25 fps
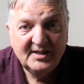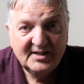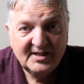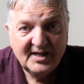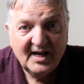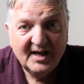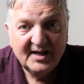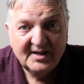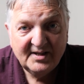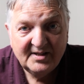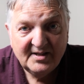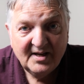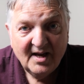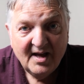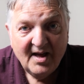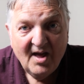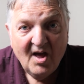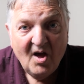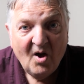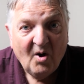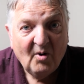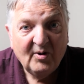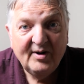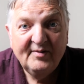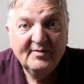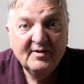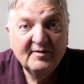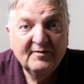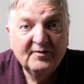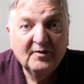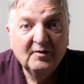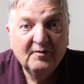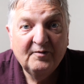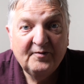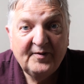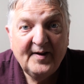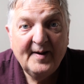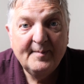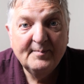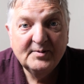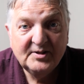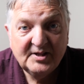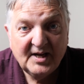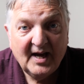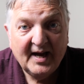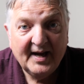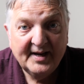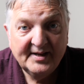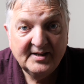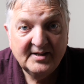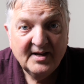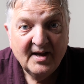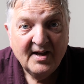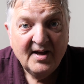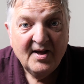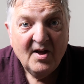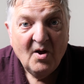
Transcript: size or even a full frame size